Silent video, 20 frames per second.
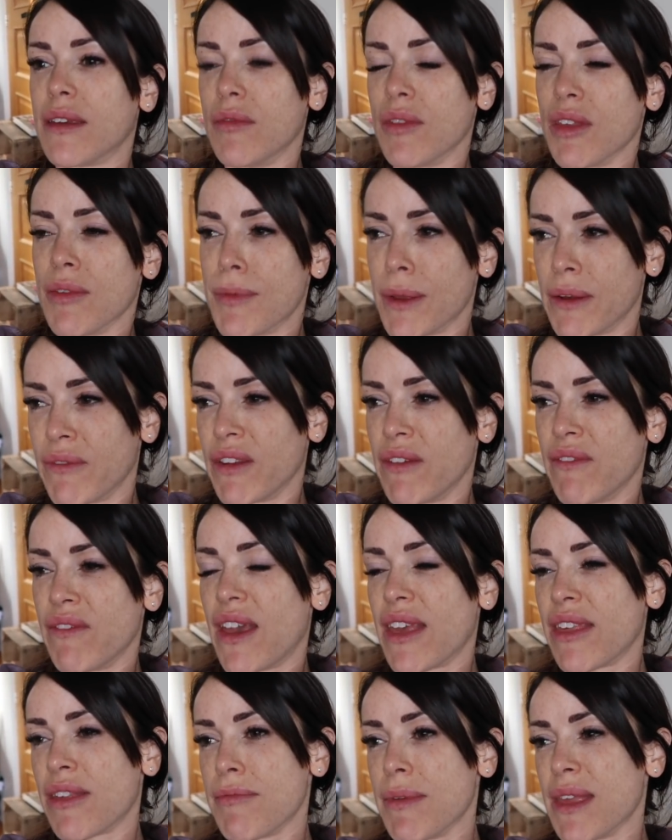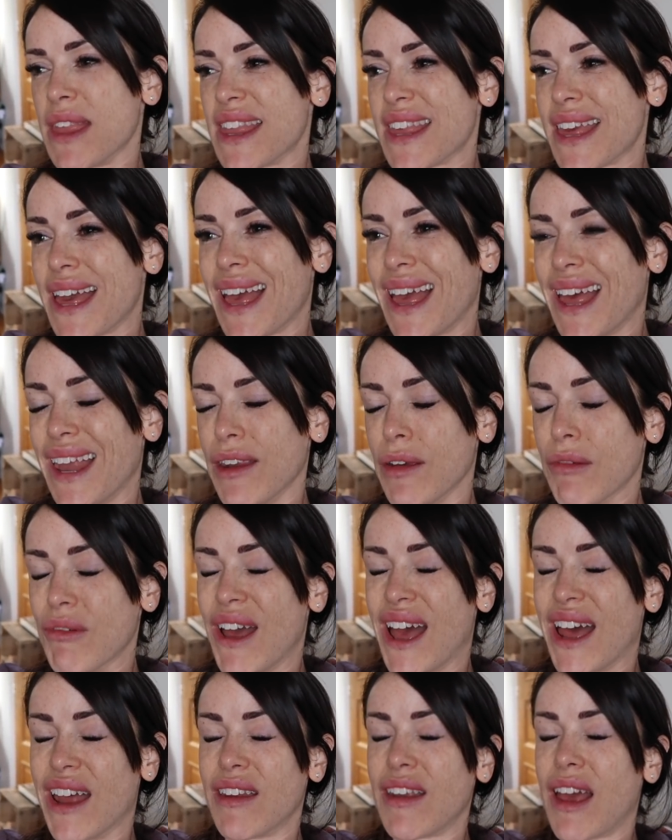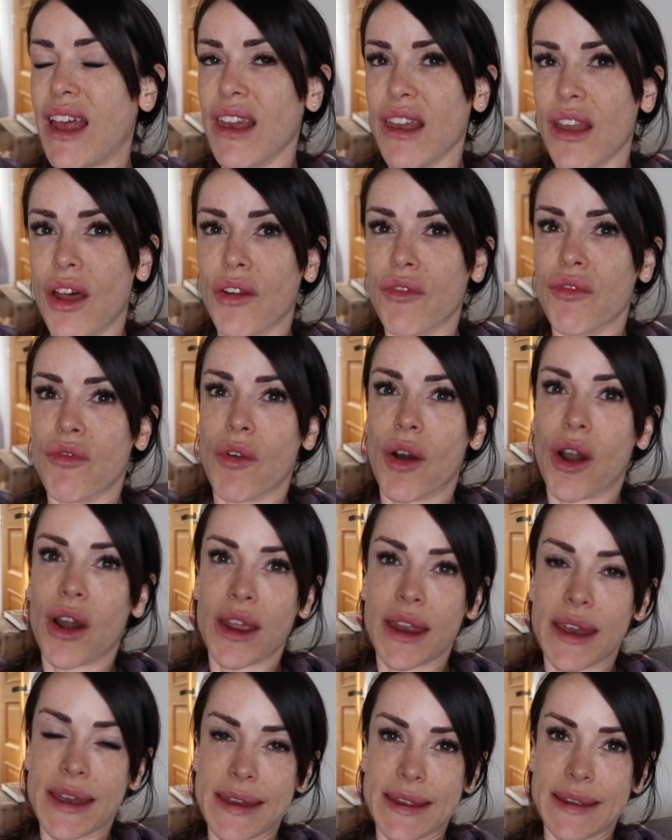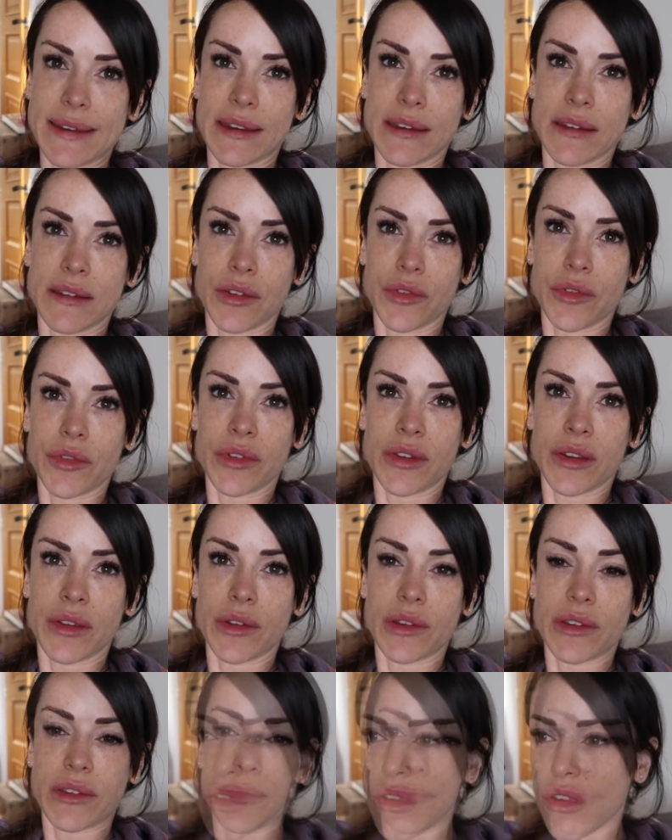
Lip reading: It was a bit of an investment and it had a lot of work needing doing to it.